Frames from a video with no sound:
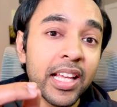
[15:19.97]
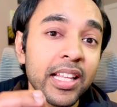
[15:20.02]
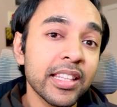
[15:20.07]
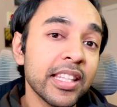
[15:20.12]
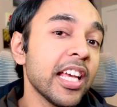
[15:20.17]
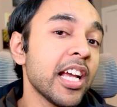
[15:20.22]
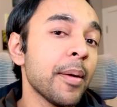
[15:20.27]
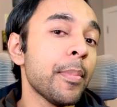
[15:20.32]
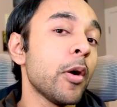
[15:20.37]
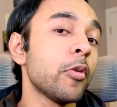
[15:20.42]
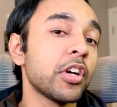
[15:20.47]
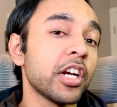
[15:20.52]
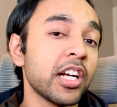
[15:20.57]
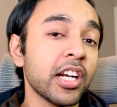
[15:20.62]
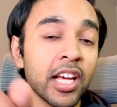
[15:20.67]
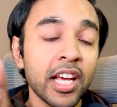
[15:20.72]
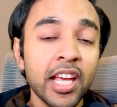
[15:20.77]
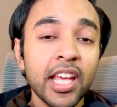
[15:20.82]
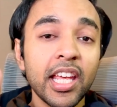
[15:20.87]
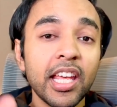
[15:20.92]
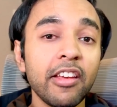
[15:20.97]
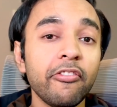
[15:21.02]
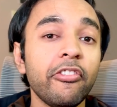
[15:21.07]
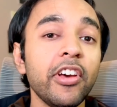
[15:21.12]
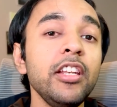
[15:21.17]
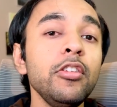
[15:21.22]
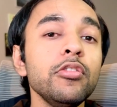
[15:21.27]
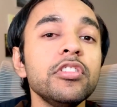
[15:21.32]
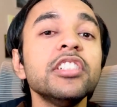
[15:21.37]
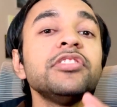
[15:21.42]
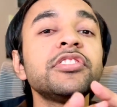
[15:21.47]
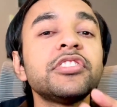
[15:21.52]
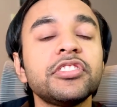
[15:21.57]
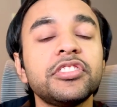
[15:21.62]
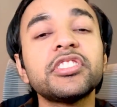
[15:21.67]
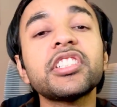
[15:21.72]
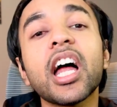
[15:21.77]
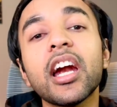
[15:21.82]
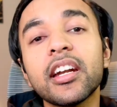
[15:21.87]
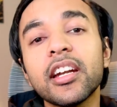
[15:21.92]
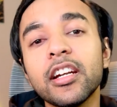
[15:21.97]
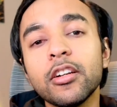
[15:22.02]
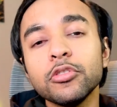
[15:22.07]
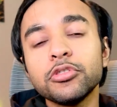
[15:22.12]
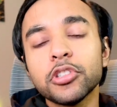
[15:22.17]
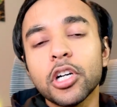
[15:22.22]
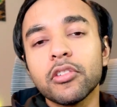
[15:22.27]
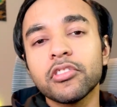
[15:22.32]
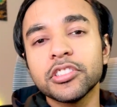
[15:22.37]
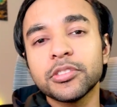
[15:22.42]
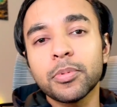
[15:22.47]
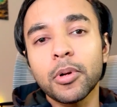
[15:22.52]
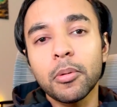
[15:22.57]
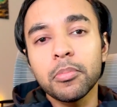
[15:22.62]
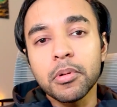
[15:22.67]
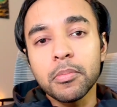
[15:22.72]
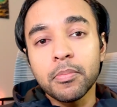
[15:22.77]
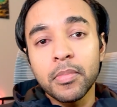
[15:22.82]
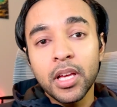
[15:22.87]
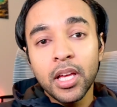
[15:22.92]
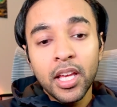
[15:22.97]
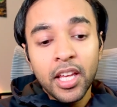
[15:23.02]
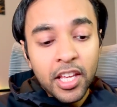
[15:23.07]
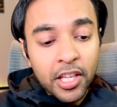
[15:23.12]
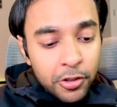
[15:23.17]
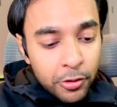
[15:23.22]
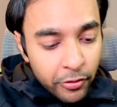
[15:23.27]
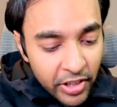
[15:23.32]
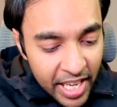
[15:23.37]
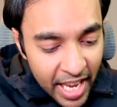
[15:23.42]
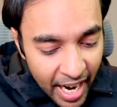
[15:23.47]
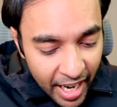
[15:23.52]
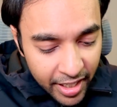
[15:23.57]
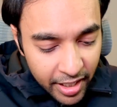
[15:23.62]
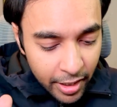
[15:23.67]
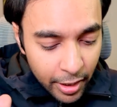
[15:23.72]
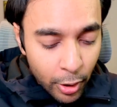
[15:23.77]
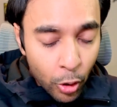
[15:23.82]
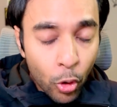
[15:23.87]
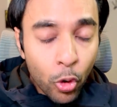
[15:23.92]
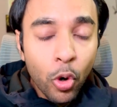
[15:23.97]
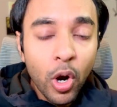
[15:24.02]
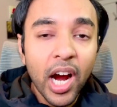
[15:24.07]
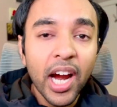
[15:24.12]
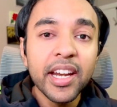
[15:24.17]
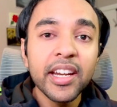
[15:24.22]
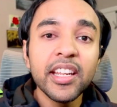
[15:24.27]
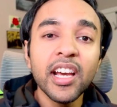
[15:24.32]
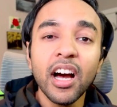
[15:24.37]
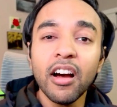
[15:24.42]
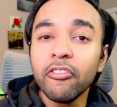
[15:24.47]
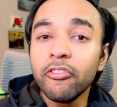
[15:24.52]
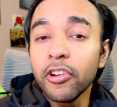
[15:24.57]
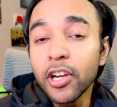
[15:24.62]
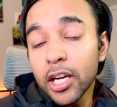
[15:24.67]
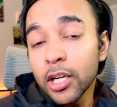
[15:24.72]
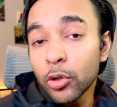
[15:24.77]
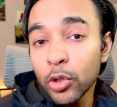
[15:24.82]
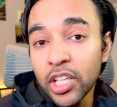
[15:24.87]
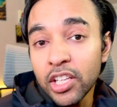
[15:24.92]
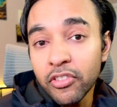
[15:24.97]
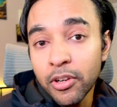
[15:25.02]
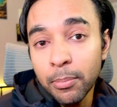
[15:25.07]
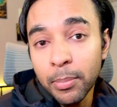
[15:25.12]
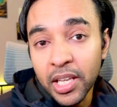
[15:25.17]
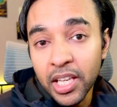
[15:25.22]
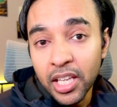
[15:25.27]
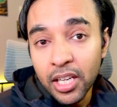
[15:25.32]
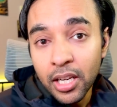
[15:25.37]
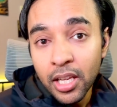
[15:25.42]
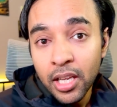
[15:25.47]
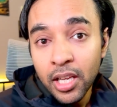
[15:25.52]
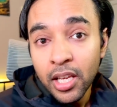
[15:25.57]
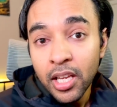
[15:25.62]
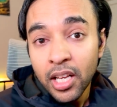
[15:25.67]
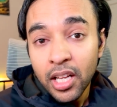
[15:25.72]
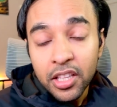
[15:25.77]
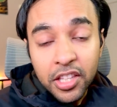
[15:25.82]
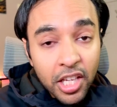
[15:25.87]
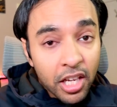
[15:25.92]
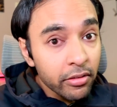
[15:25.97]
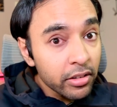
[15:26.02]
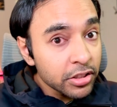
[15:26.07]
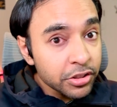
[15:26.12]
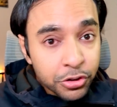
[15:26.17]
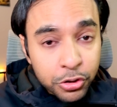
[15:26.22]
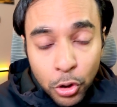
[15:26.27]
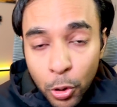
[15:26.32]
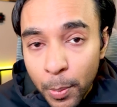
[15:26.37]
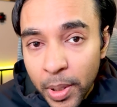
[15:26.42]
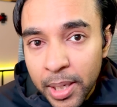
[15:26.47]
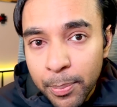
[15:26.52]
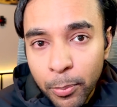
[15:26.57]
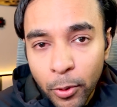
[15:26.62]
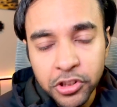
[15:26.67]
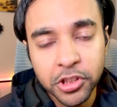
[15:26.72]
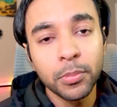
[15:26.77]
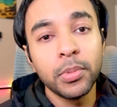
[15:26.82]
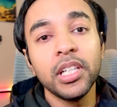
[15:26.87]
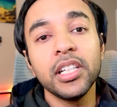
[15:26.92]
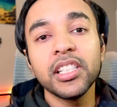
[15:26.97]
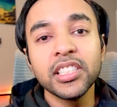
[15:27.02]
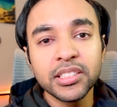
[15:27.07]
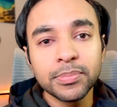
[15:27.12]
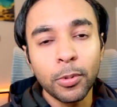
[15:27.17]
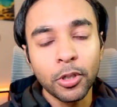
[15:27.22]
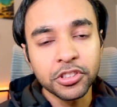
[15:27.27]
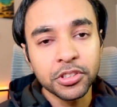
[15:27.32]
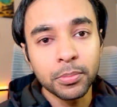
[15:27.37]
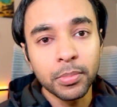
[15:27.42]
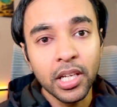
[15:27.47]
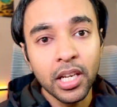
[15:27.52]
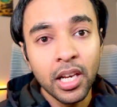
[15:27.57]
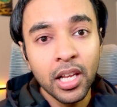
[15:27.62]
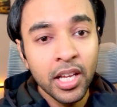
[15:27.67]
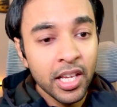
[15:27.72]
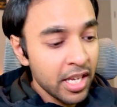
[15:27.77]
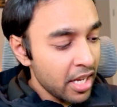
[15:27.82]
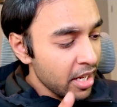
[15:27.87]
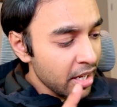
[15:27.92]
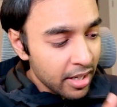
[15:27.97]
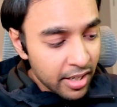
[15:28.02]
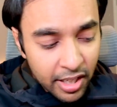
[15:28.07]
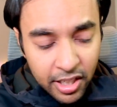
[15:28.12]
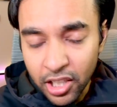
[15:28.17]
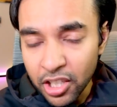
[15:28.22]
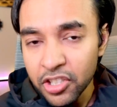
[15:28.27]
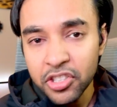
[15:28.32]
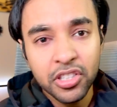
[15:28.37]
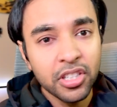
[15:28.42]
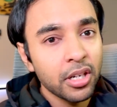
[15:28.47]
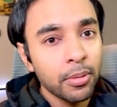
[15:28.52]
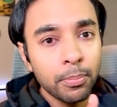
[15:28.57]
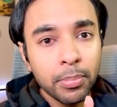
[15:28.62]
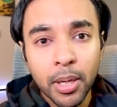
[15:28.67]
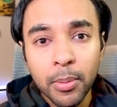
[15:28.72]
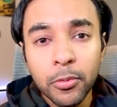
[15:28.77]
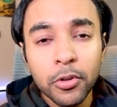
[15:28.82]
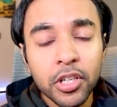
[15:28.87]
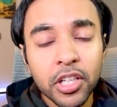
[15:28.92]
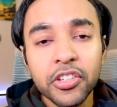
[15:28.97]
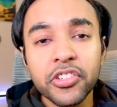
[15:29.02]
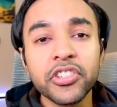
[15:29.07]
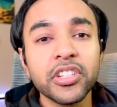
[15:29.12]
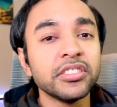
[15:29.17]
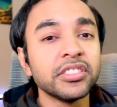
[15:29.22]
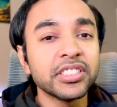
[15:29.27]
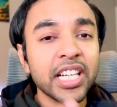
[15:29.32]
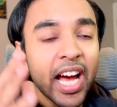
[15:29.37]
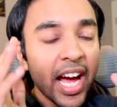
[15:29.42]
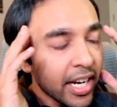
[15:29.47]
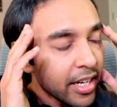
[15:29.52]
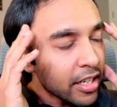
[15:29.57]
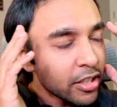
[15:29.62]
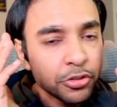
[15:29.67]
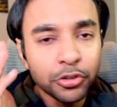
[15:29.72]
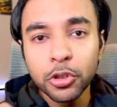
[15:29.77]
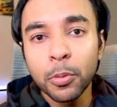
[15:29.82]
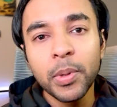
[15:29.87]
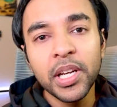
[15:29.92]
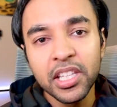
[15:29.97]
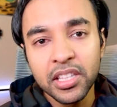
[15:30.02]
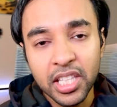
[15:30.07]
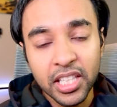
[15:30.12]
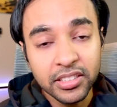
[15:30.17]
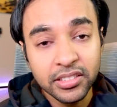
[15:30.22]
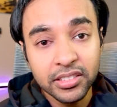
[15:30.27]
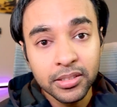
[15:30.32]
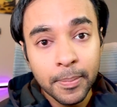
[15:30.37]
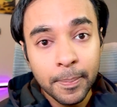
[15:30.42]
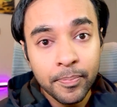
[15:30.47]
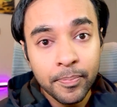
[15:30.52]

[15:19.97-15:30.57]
Think about it when you just started to solve this problem, we had no idea where to even begin. There were so many possibilities possible recursion, permutations, and so many things.